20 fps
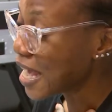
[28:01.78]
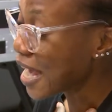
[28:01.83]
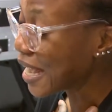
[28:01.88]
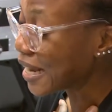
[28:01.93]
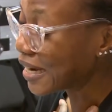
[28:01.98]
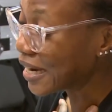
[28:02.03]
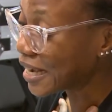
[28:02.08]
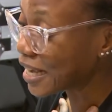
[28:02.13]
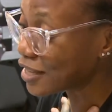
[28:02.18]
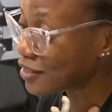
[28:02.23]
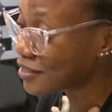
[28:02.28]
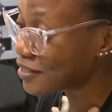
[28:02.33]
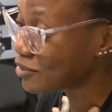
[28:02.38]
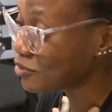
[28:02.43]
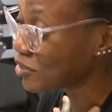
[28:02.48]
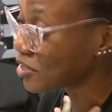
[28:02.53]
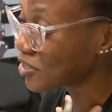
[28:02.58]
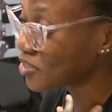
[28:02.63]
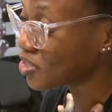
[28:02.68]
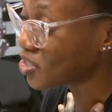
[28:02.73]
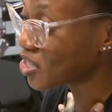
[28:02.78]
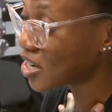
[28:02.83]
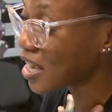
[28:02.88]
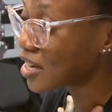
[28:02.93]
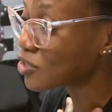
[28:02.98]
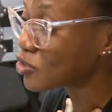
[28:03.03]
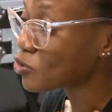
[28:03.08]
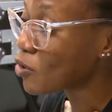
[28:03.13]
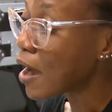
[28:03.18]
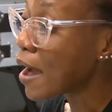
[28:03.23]
had like a serious
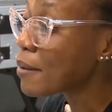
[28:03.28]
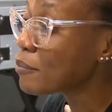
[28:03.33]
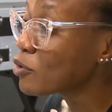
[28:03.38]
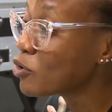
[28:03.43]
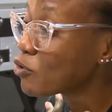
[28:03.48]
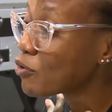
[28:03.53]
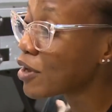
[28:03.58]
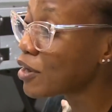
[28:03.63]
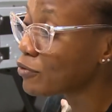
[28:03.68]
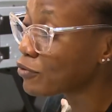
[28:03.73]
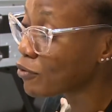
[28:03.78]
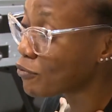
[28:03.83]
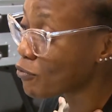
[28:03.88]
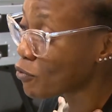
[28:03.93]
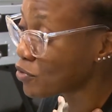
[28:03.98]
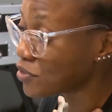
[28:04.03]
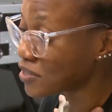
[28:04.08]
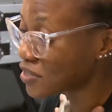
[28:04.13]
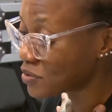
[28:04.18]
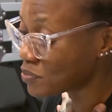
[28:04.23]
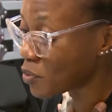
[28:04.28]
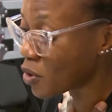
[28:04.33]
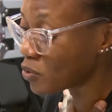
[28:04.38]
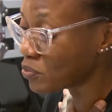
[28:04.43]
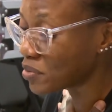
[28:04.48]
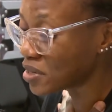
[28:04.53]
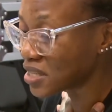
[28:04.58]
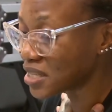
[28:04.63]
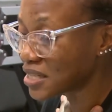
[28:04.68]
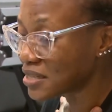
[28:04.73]
chat. So I'm grateful for this
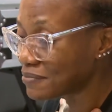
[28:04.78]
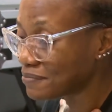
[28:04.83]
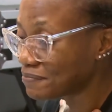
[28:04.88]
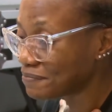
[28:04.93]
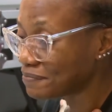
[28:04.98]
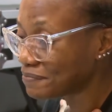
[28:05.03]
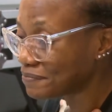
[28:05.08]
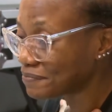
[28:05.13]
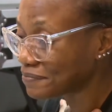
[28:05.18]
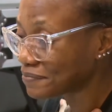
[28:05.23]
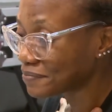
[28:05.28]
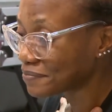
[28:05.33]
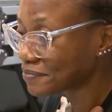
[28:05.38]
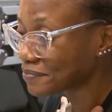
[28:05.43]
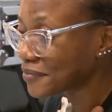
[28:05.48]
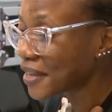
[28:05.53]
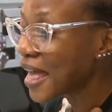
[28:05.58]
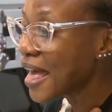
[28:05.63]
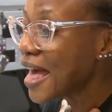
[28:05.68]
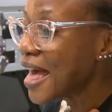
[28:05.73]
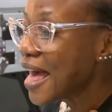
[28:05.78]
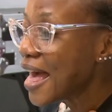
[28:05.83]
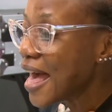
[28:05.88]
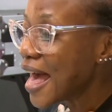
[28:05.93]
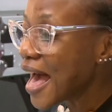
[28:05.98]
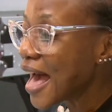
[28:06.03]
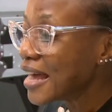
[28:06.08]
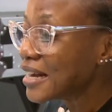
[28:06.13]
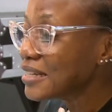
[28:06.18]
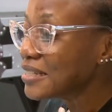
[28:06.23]
moment.
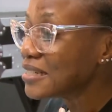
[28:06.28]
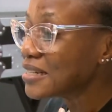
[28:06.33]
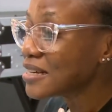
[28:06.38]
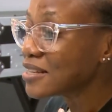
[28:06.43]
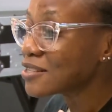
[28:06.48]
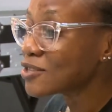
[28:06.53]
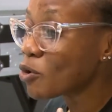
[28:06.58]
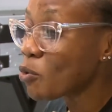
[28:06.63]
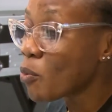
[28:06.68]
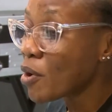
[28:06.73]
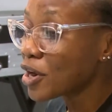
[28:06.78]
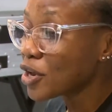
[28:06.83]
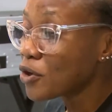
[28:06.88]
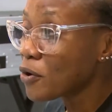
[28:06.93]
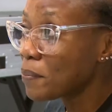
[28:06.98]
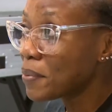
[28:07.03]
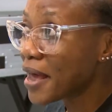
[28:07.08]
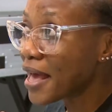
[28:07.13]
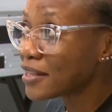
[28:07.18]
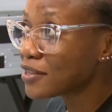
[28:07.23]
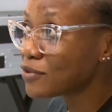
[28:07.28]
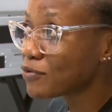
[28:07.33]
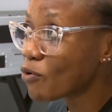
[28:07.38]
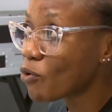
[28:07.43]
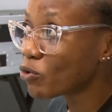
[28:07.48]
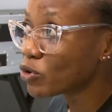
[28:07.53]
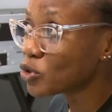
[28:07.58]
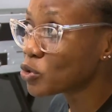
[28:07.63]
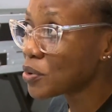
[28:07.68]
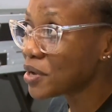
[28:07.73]
And so what are your plans
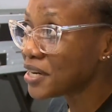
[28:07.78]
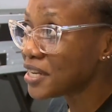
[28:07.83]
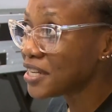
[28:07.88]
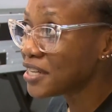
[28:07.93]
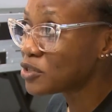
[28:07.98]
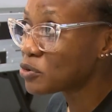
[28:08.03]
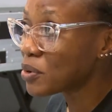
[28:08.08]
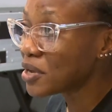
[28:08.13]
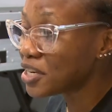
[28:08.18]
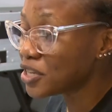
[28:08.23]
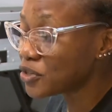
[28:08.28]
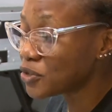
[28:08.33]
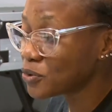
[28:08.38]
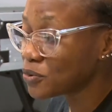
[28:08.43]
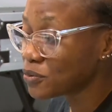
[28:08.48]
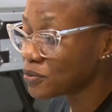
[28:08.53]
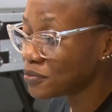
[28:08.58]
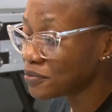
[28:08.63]
for 2022?